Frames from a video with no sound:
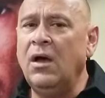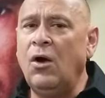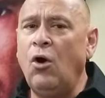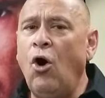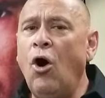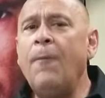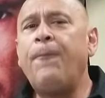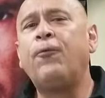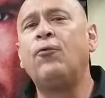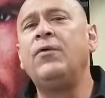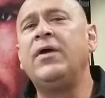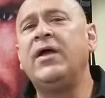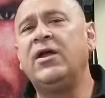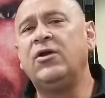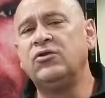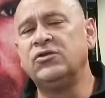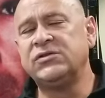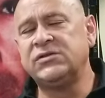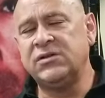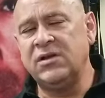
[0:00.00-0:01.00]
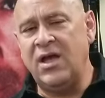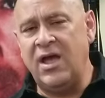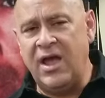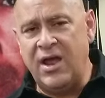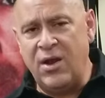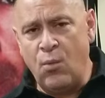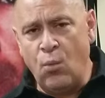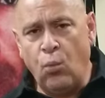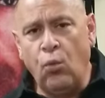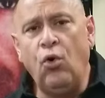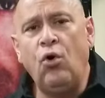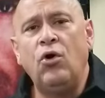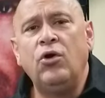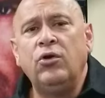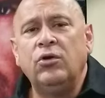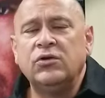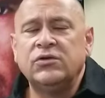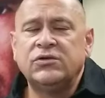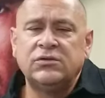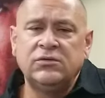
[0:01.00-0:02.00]
operators and
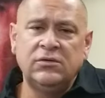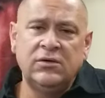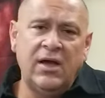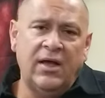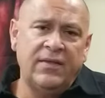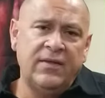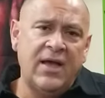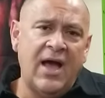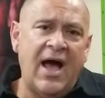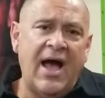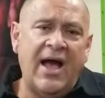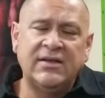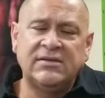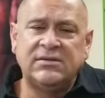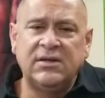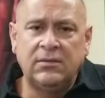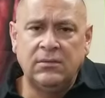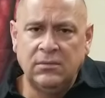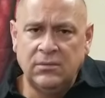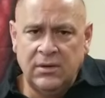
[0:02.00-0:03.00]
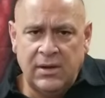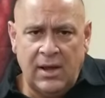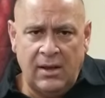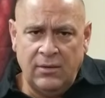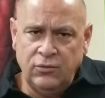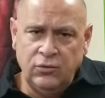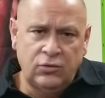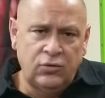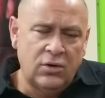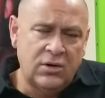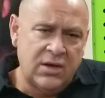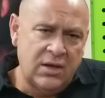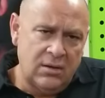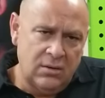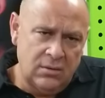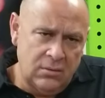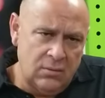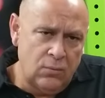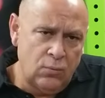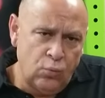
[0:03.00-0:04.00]
warriors. You got guys that you're
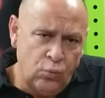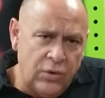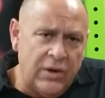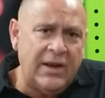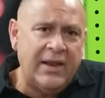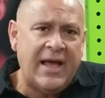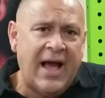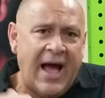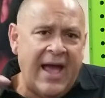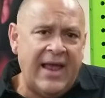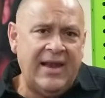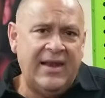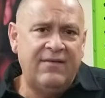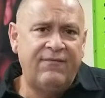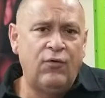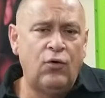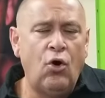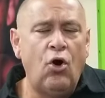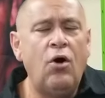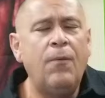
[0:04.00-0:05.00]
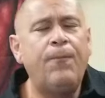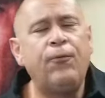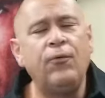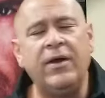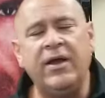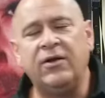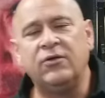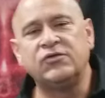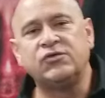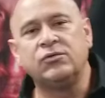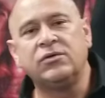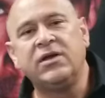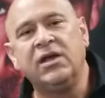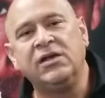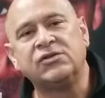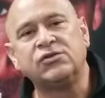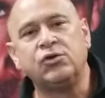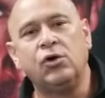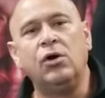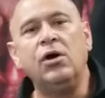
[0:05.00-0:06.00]
talking really high level operators. Okay,
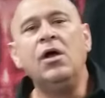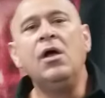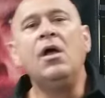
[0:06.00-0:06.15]
so